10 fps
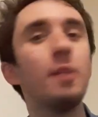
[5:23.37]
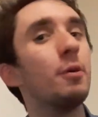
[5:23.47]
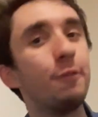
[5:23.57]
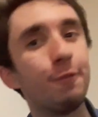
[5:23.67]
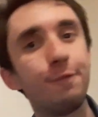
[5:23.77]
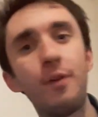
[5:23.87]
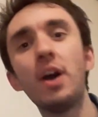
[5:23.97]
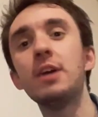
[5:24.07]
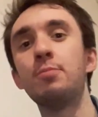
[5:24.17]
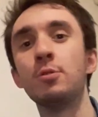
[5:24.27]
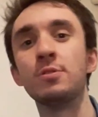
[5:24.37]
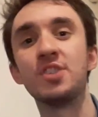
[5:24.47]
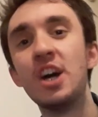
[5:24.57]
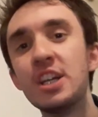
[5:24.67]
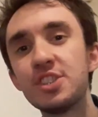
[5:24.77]
those fireballs
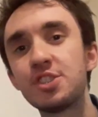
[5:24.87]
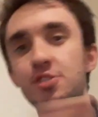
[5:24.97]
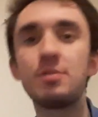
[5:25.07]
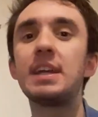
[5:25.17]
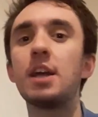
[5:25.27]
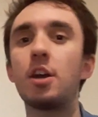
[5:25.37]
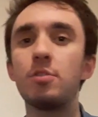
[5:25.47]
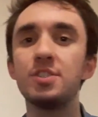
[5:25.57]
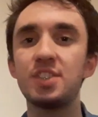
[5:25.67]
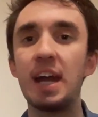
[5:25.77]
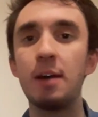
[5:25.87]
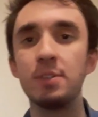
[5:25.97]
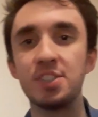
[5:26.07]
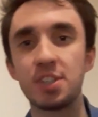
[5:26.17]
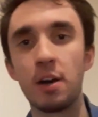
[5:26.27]
streaking across
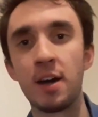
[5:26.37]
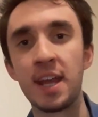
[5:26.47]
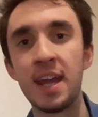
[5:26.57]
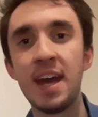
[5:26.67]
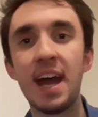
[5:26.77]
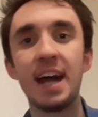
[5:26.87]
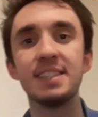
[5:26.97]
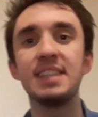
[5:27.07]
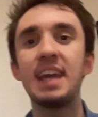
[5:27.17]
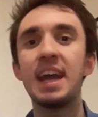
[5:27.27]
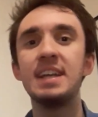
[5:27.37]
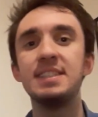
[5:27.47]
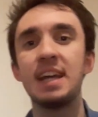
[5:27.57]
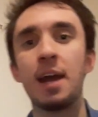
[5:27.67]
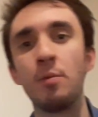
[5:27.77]
our sky as they
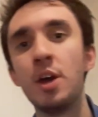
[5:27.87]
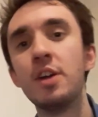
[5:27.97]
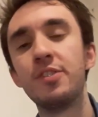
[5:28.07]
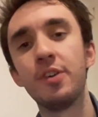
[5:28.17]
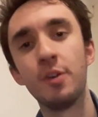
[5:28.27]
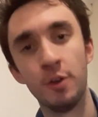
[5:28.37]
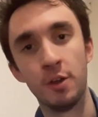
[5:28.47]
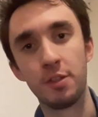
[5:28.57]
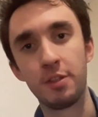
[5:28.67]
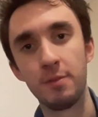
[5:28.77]
head down to Earth.